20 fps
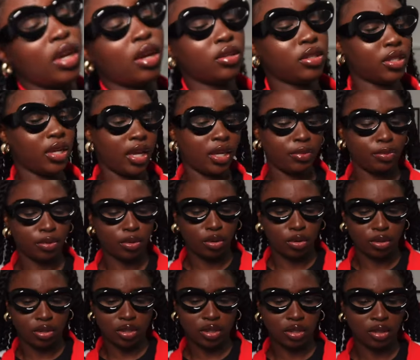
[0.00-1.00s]
outside
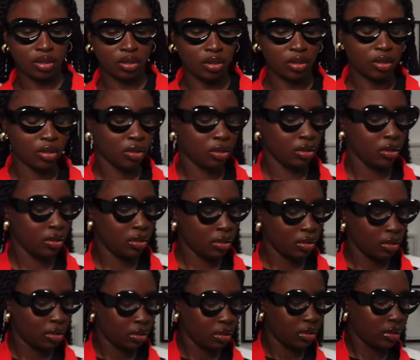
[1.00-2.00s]
because
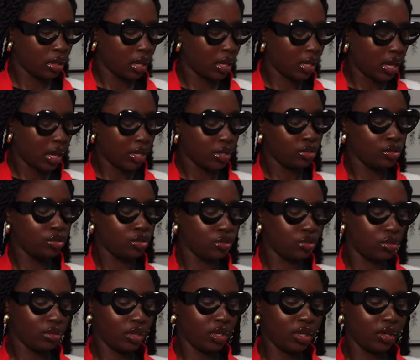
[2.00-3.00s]
I dare you should
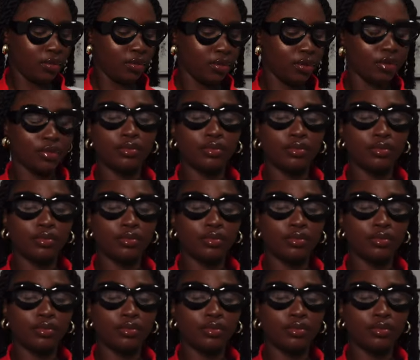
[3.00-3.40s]
go deep.